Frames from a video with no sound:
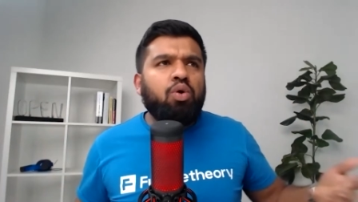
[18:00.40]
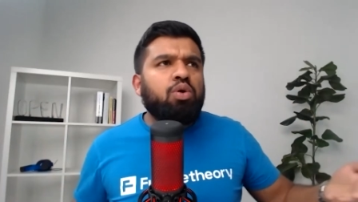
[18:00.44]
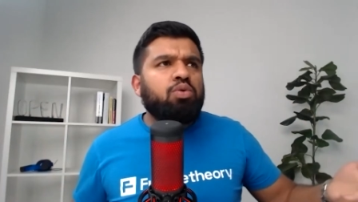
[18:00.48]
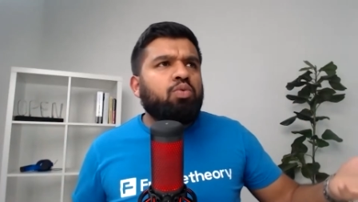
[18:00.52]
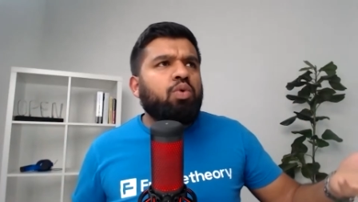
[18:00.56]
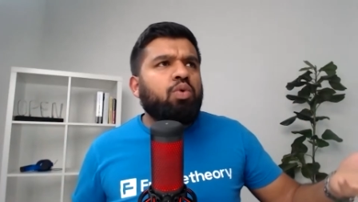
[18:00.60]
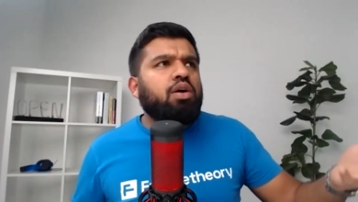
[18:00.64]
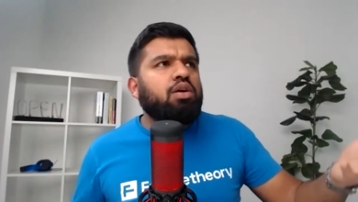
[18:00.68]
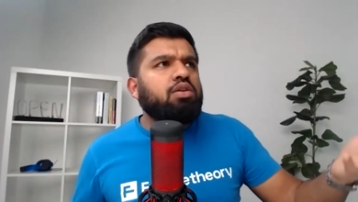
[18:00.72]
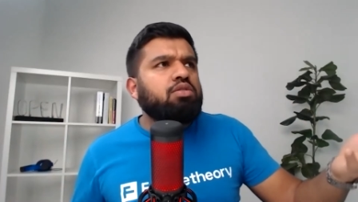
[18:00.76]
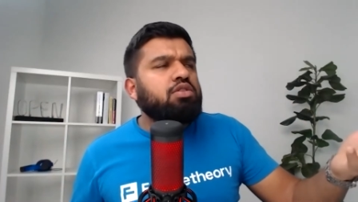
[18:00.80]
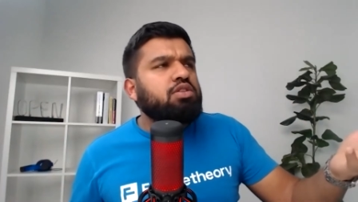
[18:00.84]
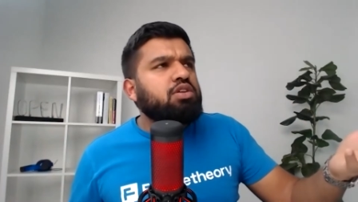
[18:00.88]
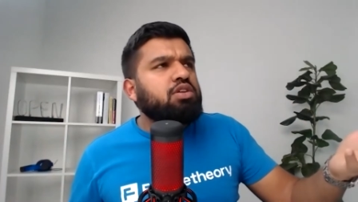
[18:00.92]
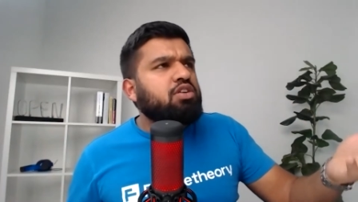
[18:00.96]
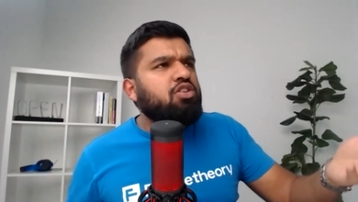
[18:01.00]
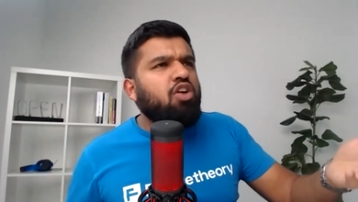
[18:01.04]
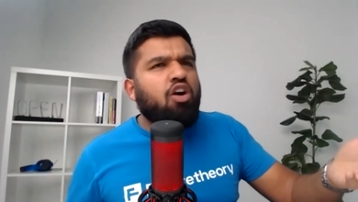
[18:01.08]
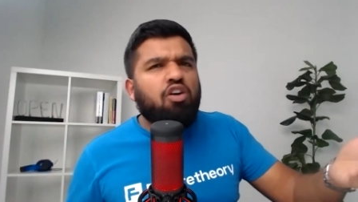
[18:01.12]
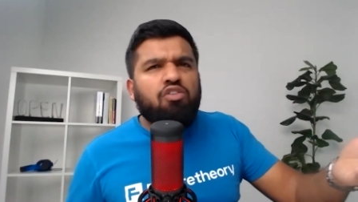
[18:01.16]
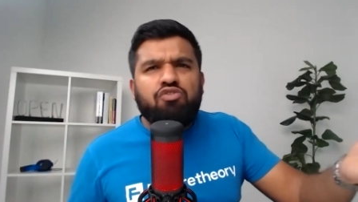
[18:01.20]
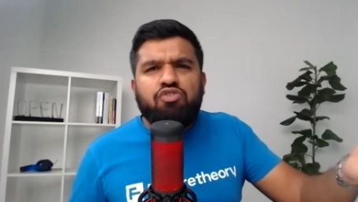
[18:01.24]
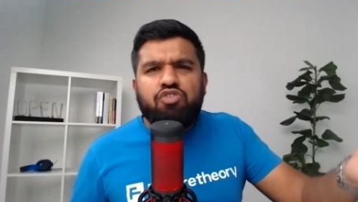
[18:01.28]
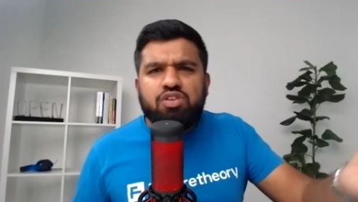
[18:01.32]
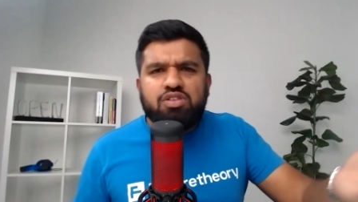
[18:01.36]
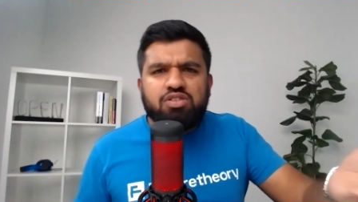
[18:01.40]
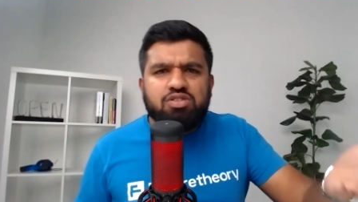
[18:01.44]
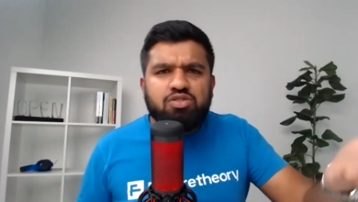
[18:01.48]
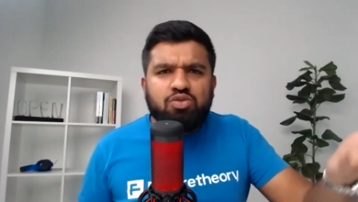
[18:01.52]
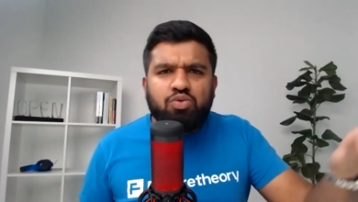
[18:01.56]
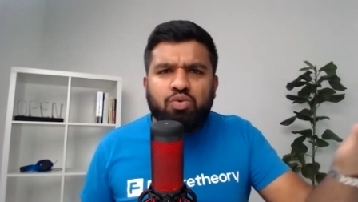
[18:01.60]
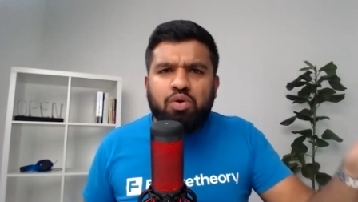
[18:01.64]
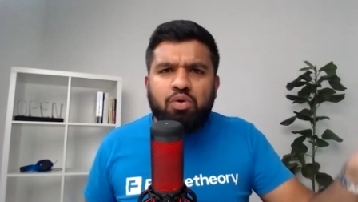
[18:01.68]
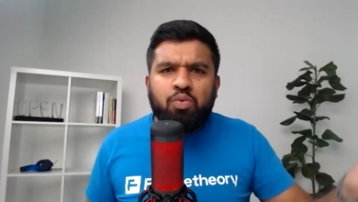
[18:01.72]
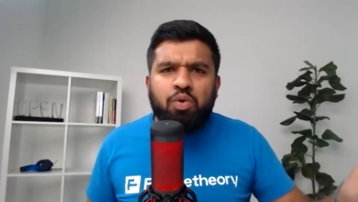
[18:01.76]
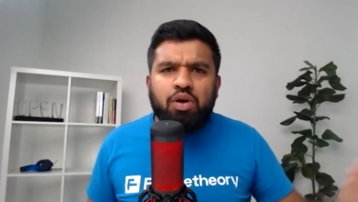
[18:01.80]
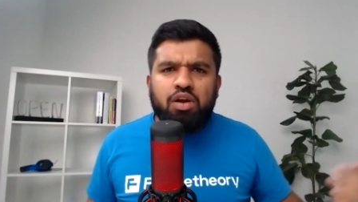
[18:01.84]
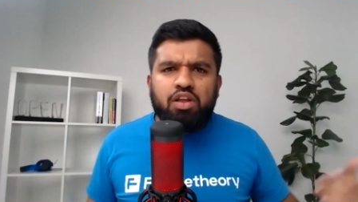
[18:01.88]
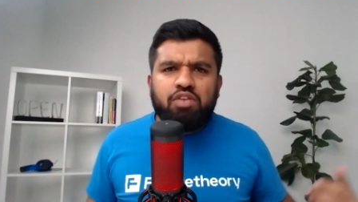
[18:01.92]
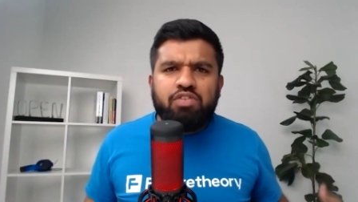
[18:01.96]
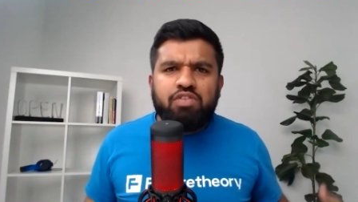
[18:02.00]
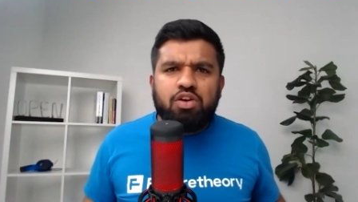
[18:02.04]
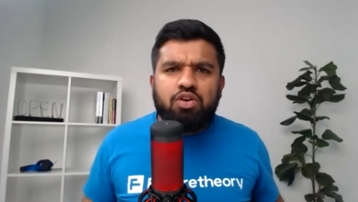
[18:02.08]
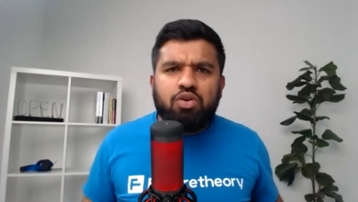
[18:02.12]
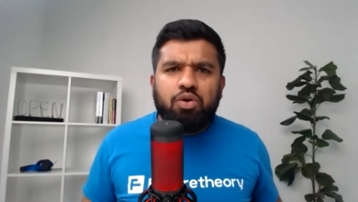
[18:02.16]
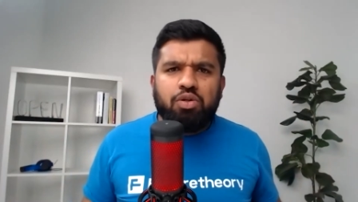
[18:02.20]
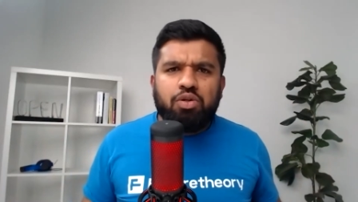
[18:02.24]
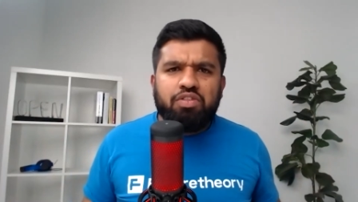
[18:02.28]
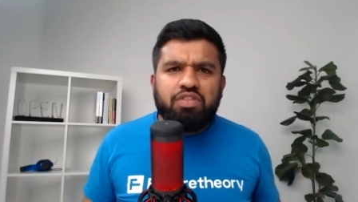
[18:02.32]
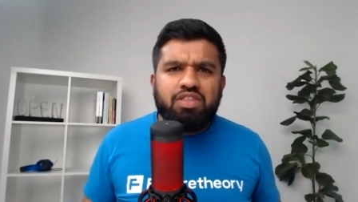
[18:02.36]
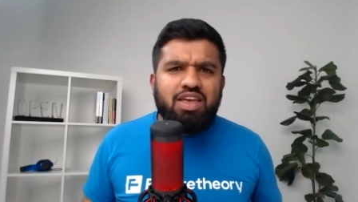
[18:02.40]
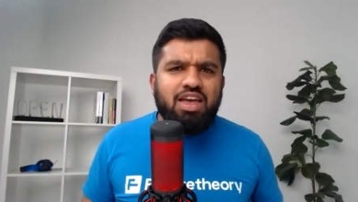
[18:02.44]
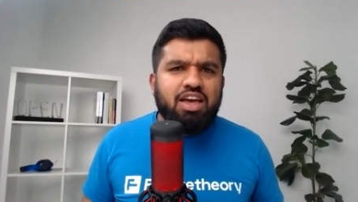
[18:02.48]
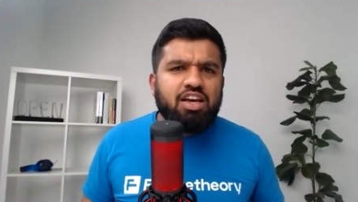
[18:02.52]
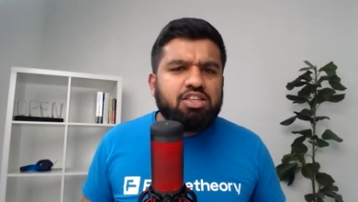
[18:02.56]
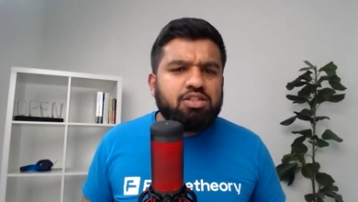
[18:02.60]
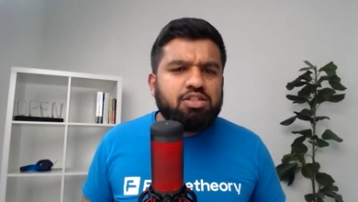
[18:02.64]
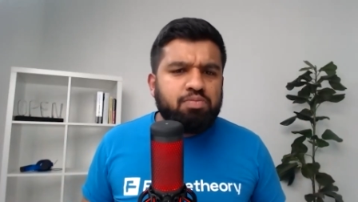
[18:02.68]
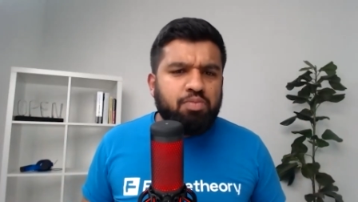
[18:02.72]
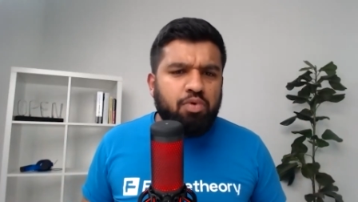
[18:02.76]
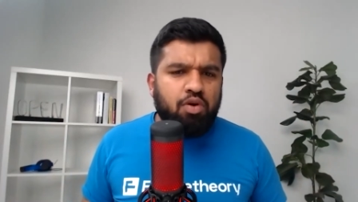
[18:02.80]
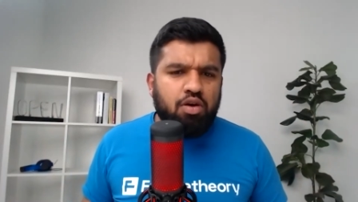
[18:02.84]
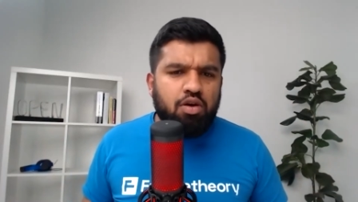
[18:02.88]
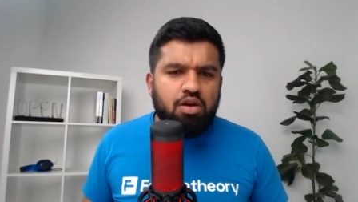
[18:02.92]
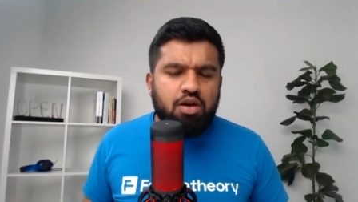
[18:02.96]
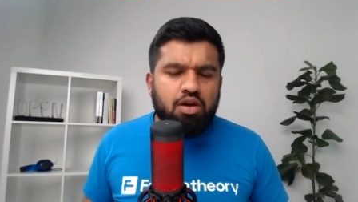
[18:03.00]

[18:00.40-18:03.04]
well, conference or whatever you call it, the expo.